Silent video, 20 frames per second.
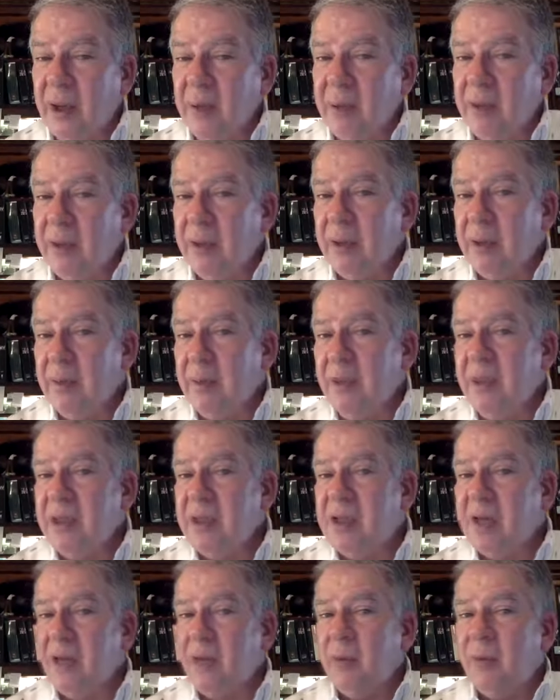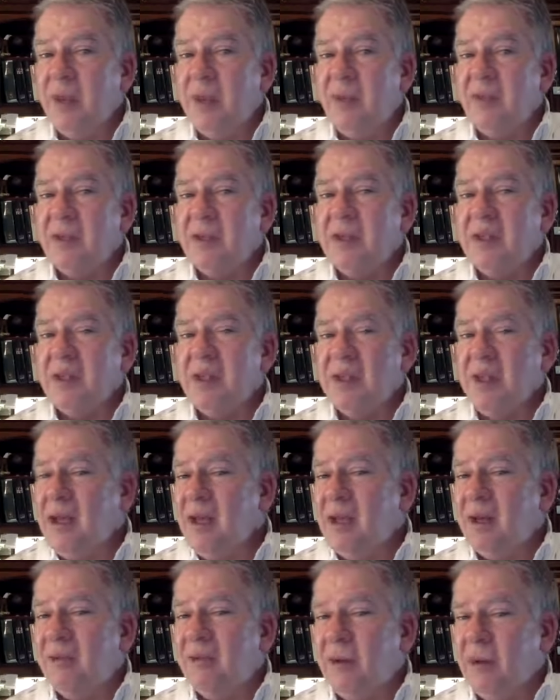But in the meantime, we have the
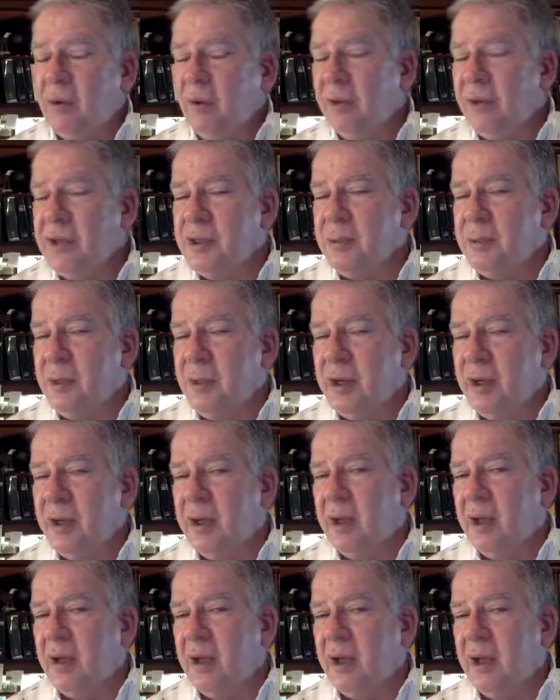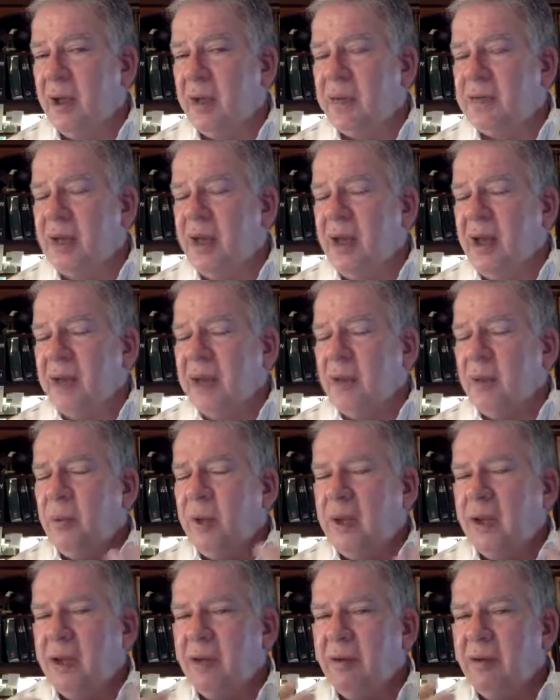seed of the Holy Spirit in our lives that
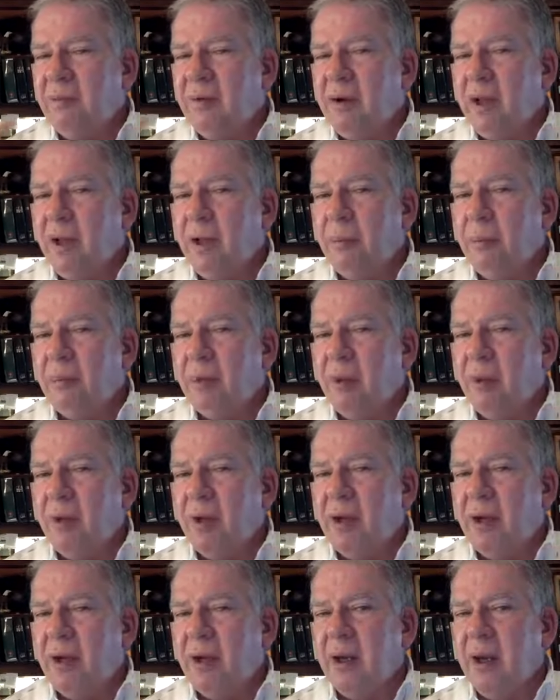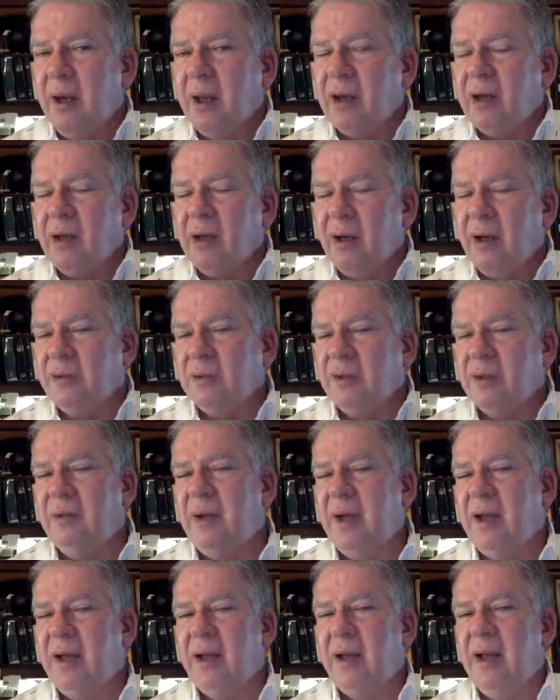we can develop, that we can
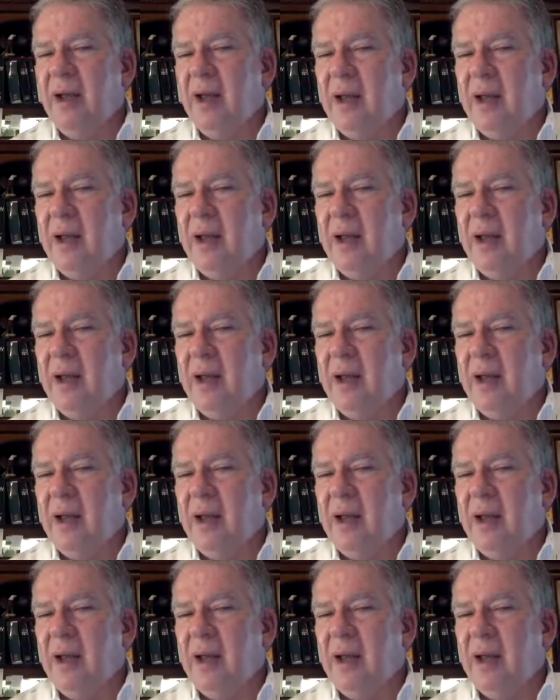cultivate,